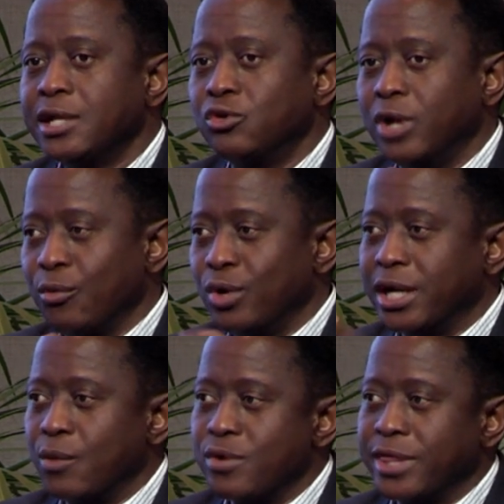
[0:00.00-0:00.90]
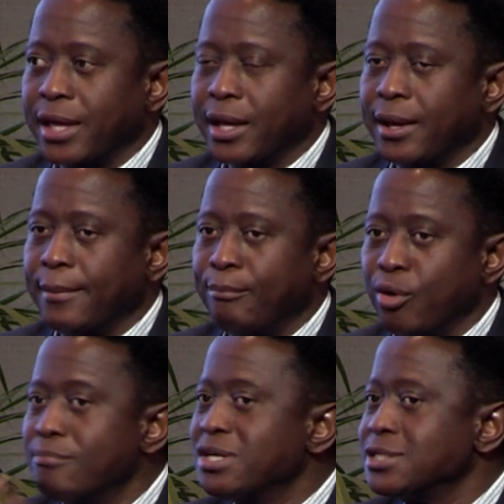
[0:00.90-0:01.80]
to label them with the
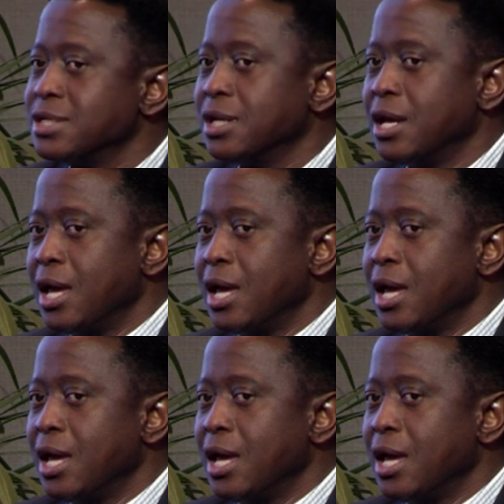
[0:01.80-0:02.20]
bombazine.